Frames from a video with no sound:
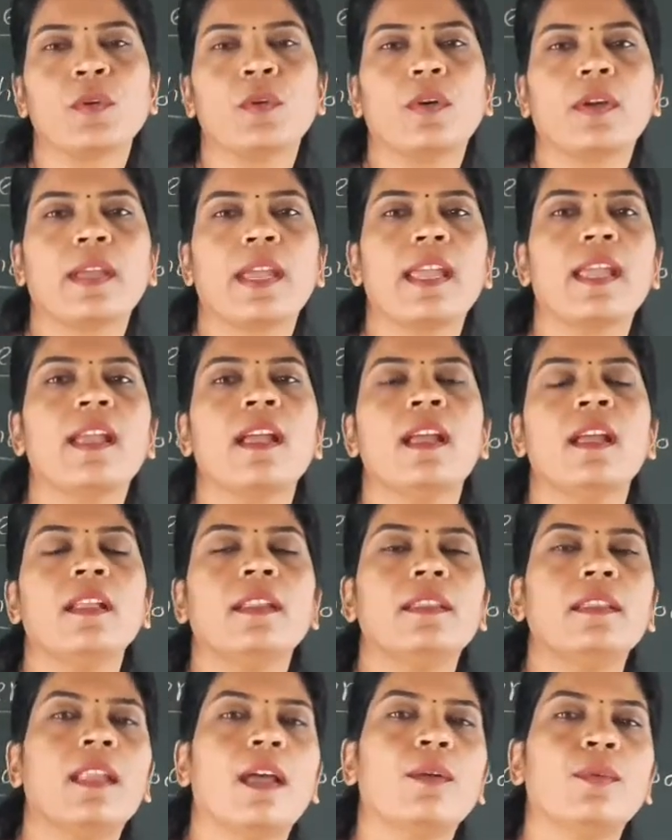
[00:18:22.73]
Okay,
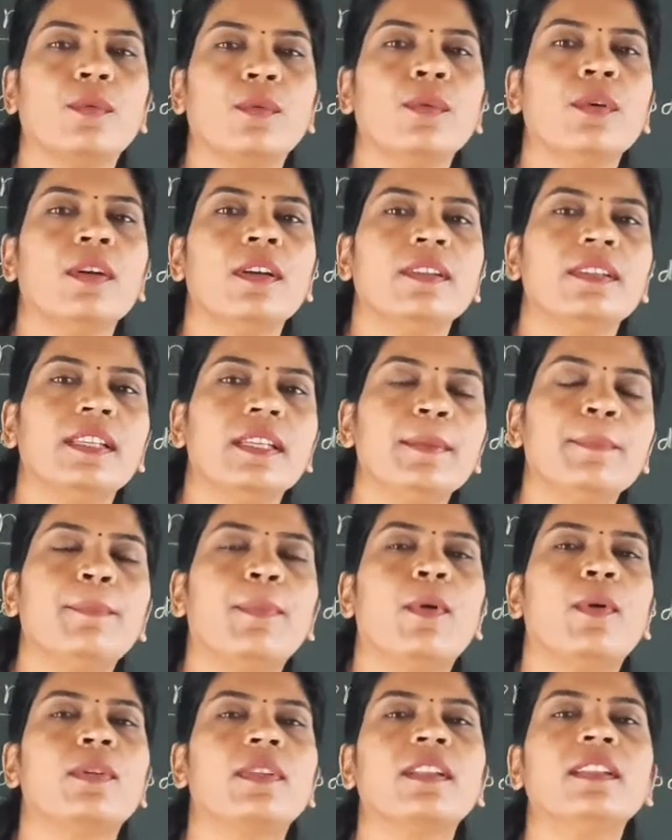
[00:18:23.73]
now the
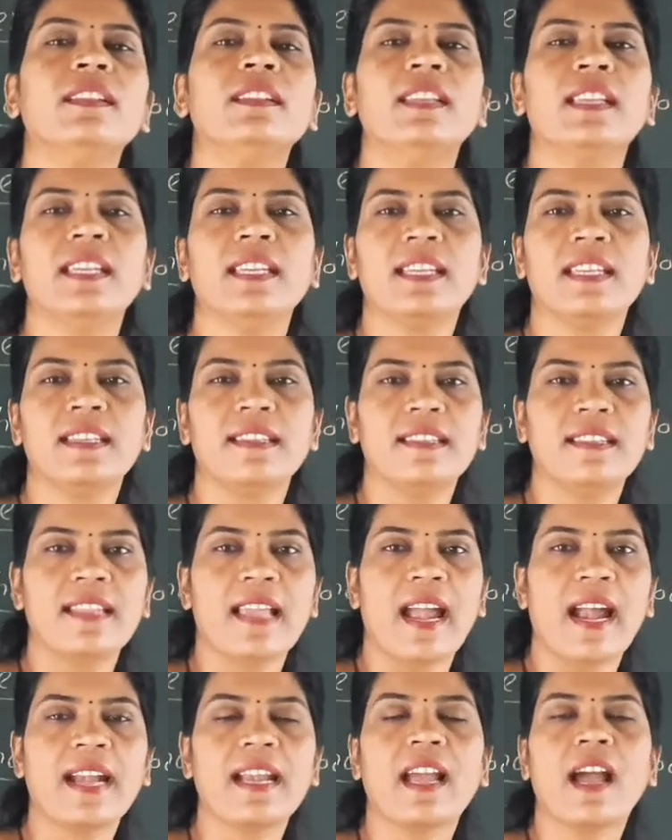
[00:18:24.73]
important thing is
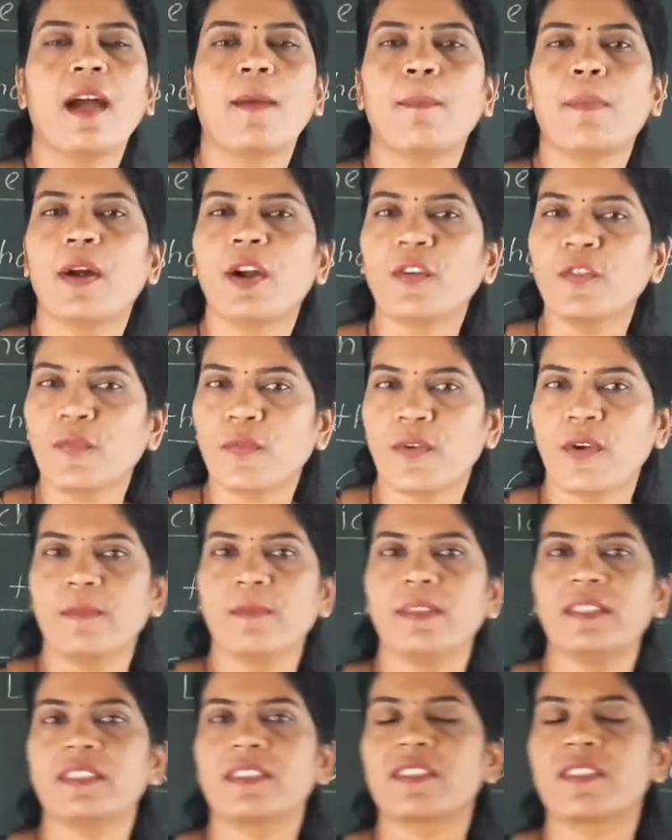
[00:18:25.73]
that apart
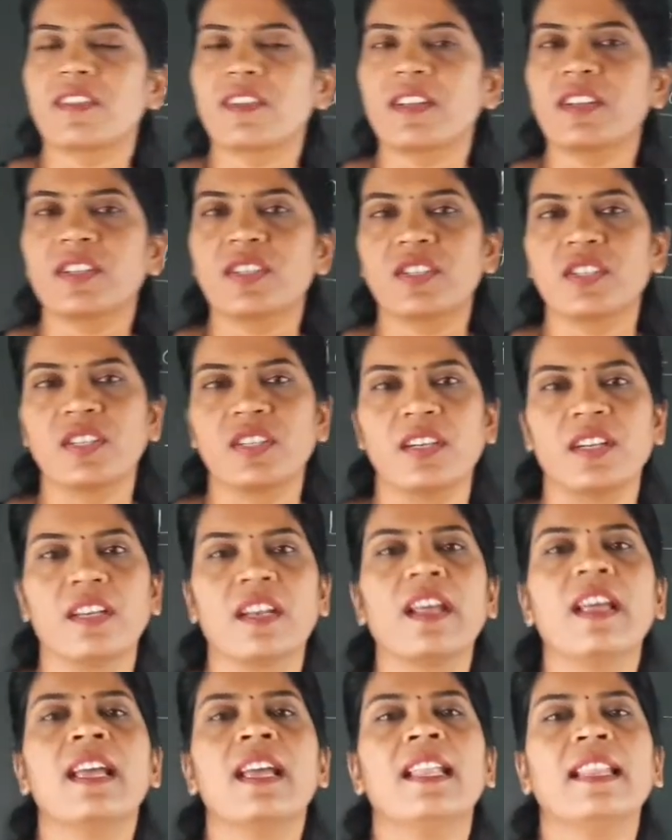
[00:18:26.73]
from its structure,
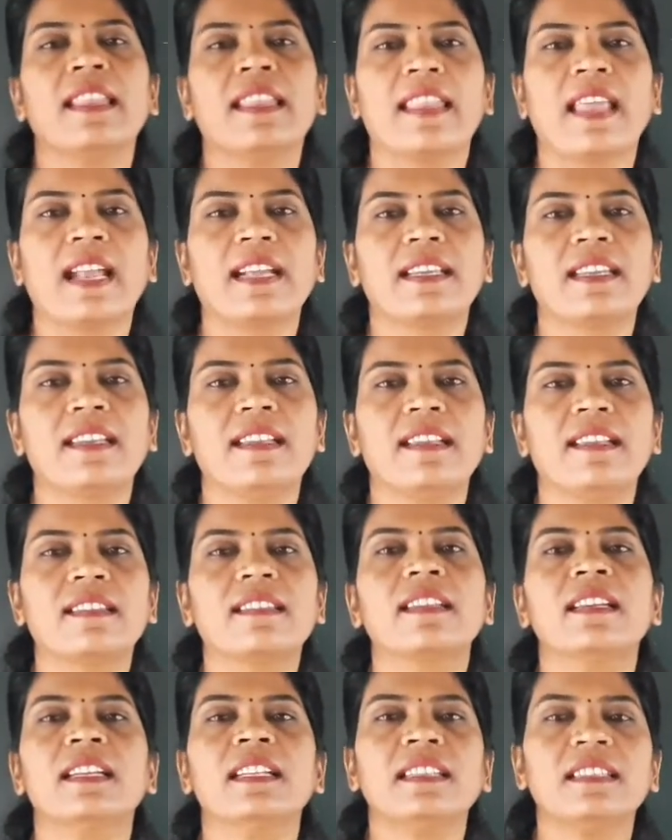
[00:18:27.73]
that
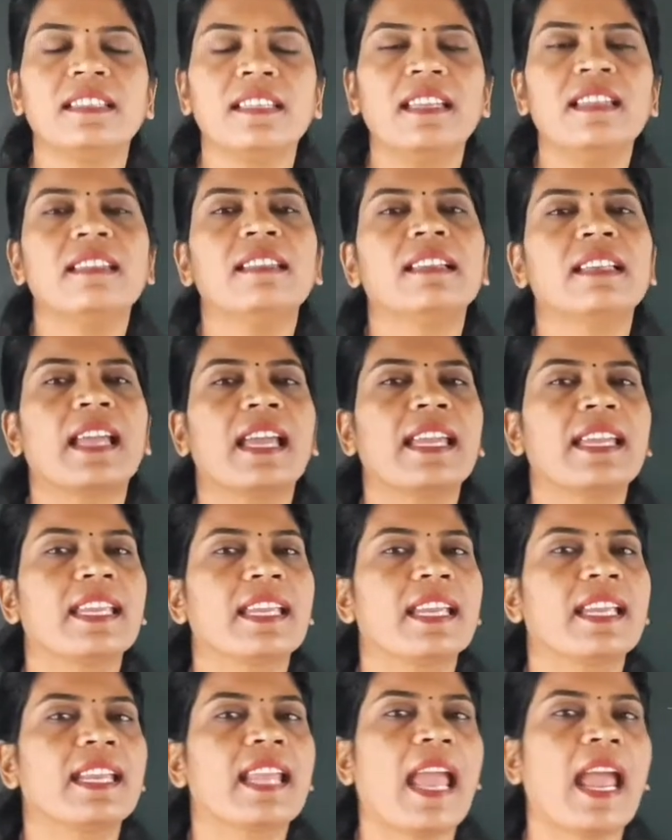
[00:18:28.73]
is, this
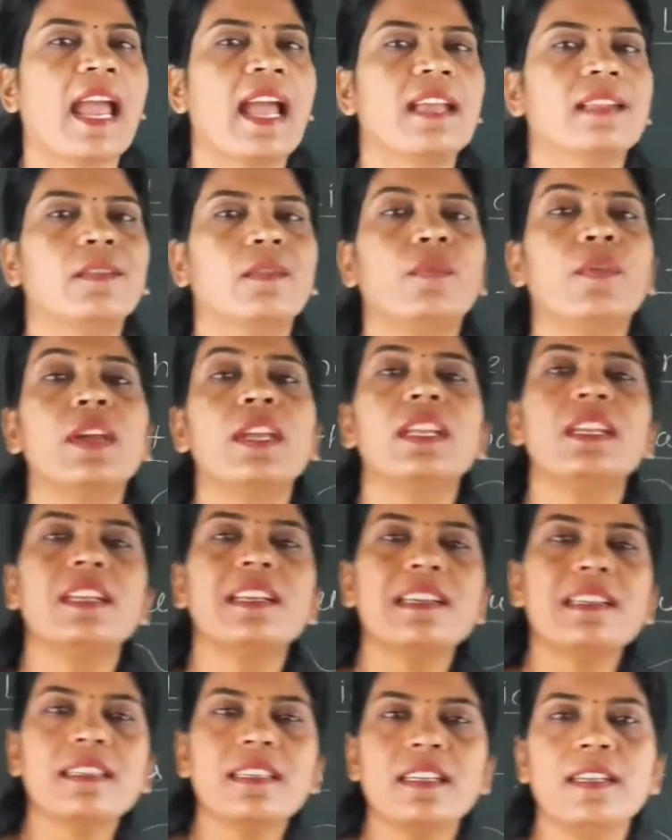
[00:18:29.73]
lichen has
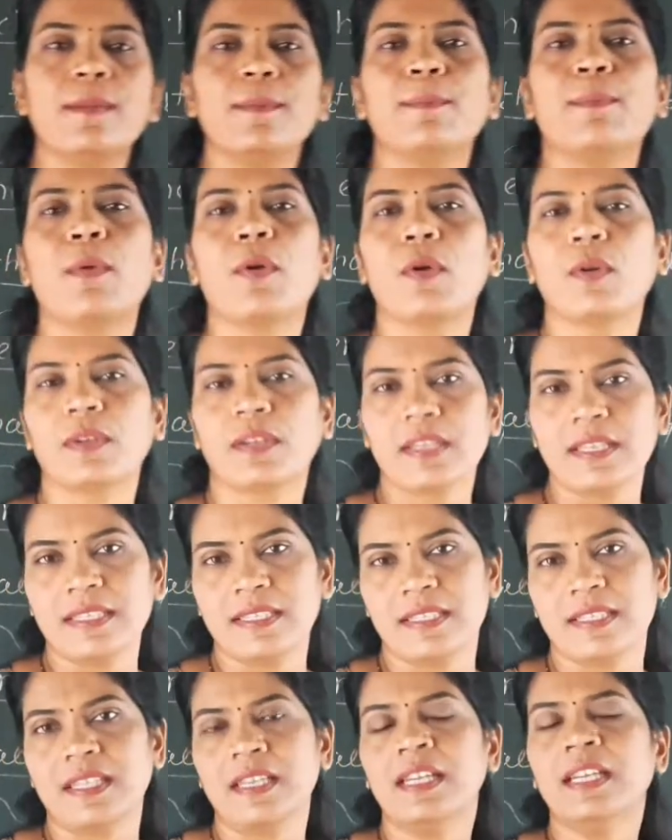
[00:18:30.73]
various
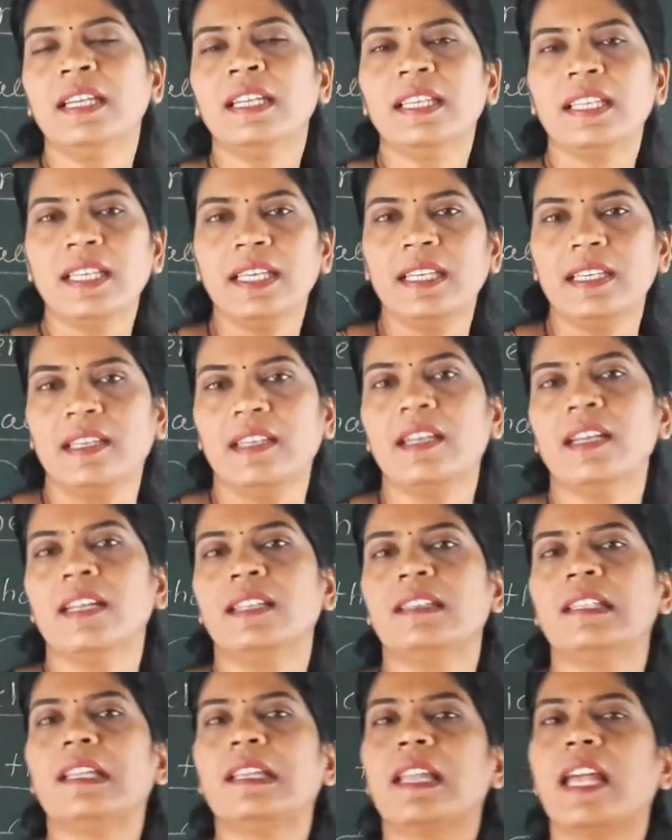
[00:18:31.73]
importance in
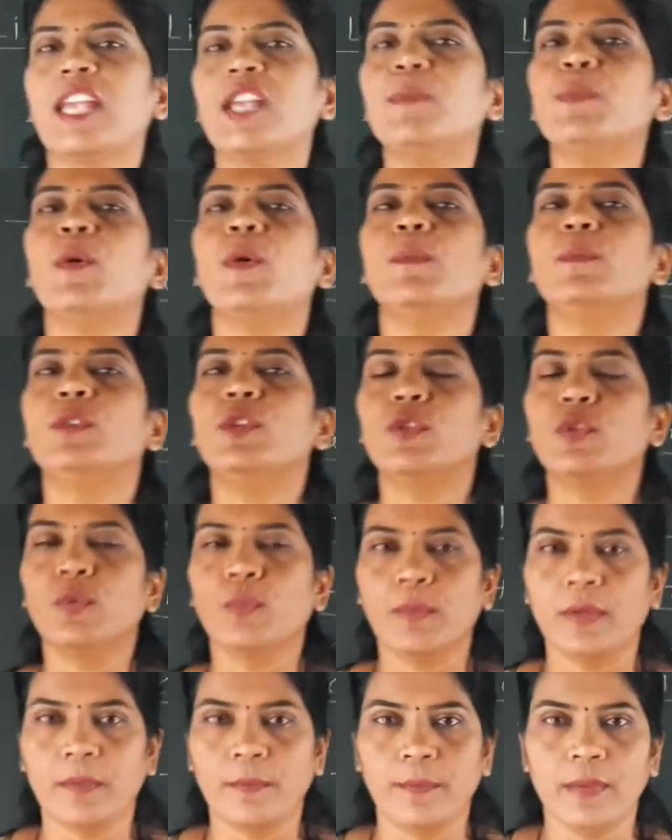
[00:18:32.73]
the life of the
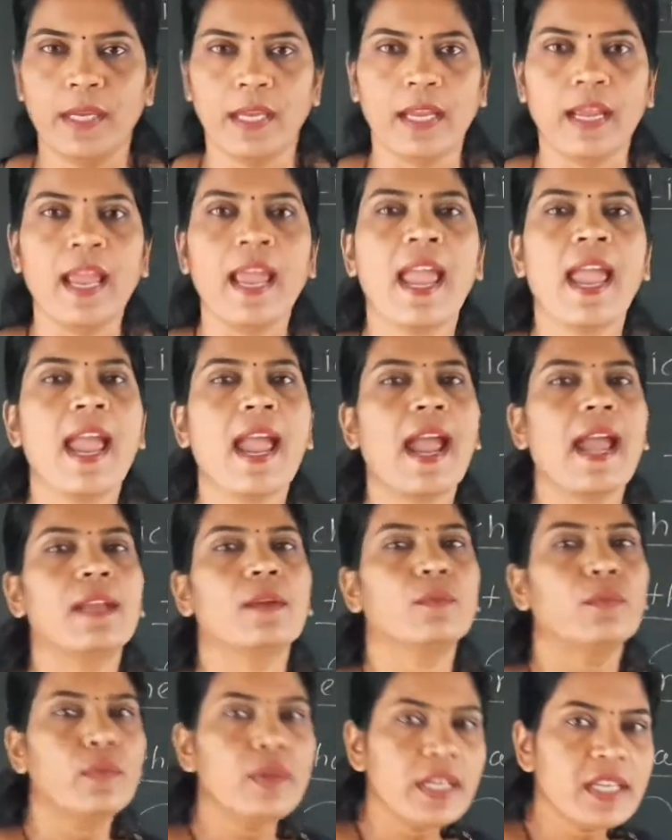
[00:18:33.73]
human being. And
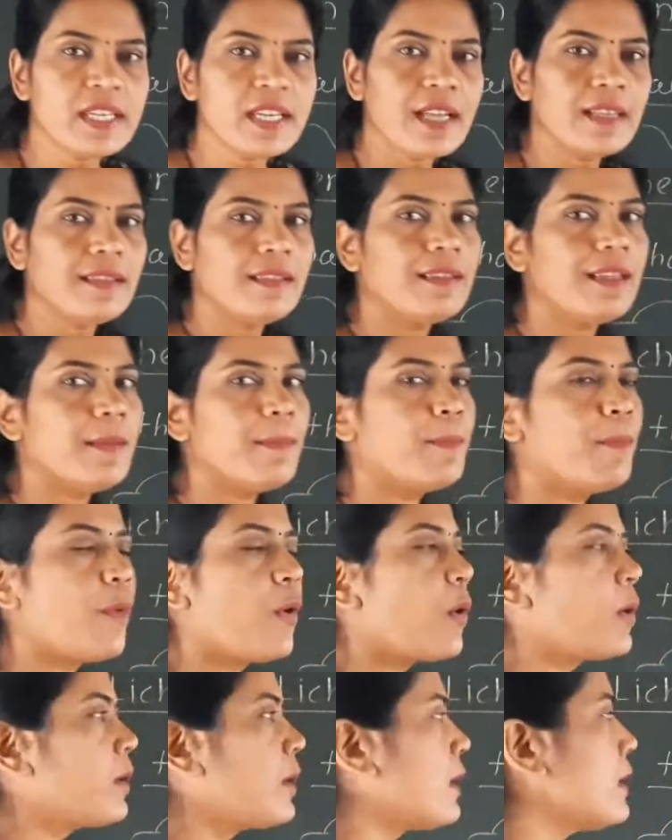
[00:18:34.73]
which are these
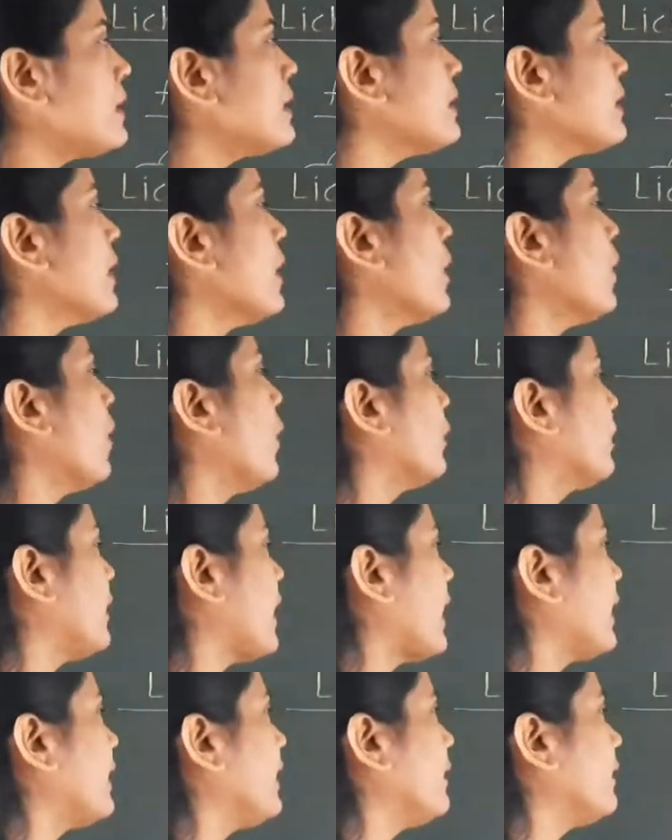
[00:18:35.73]
importance?
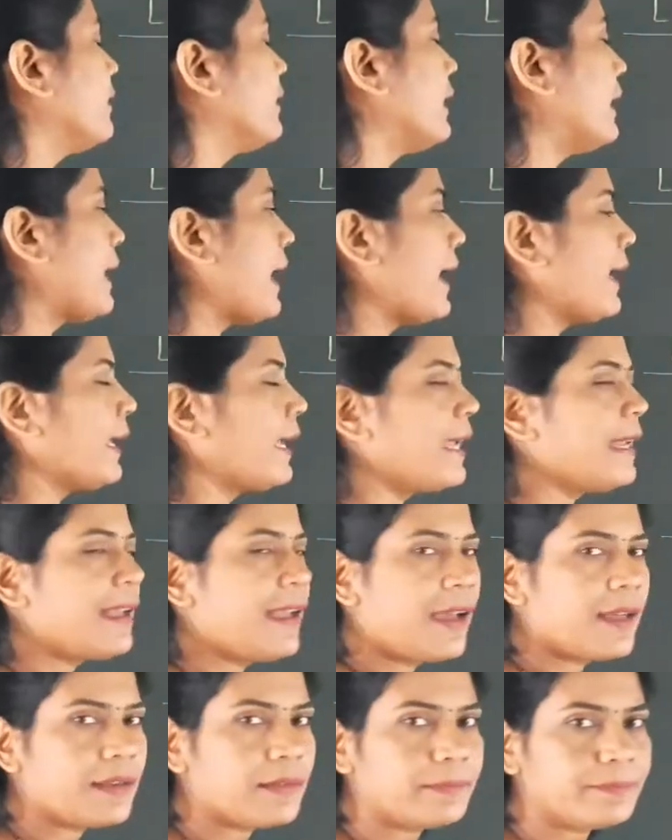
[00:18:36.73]
That is, the lichen
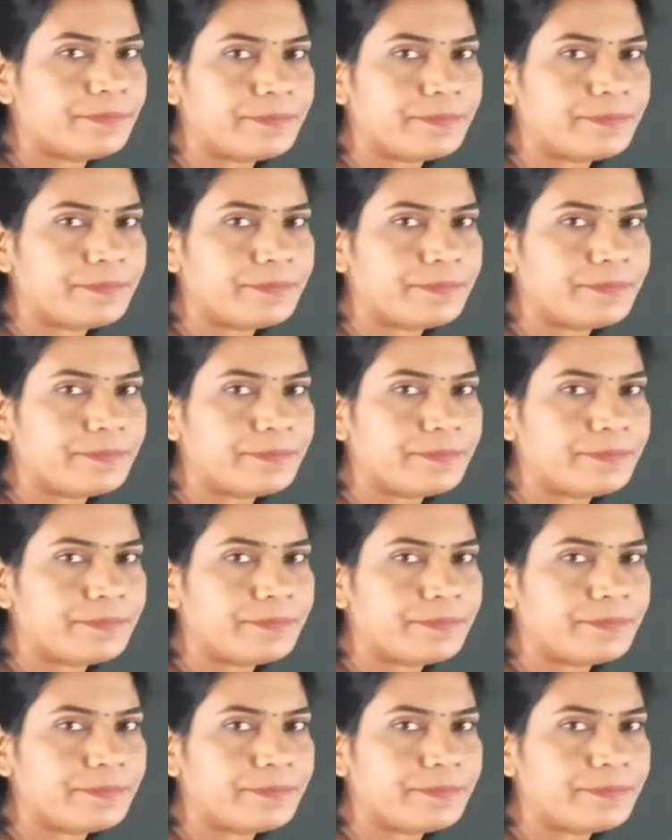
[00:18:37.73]
are